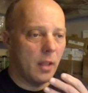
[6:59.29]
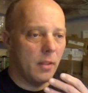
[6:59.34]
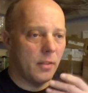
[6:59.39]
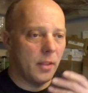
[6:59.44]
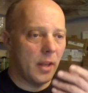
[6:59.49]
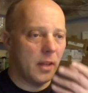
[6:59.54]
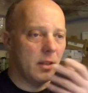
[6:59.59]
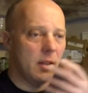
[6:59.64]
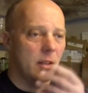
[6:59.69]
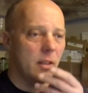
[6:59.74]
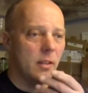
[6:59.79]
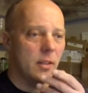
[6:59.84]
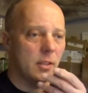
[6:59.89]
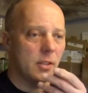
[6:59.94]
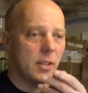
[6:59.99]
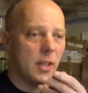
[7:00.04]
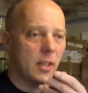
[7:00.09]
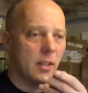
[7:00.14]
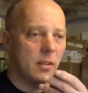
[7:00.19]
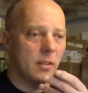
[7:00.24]
Then the
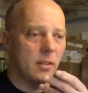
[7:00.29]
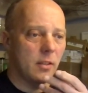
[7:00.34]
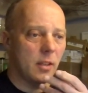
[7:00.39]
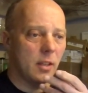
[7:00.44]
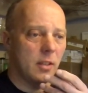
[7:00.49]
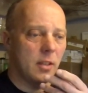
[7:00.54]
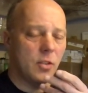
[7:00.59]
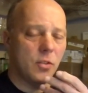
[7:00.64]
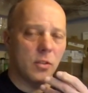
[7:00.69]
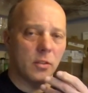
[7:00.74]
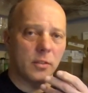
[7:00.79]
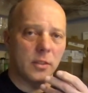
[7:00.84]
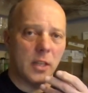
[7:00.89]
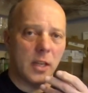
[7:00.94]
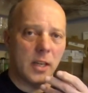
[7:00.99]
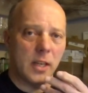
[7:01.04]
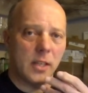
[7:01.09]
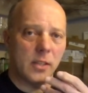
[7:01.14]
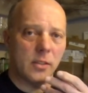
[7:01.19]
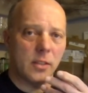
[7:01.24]
second initial
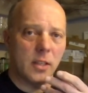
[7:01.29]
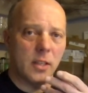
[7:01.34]
taste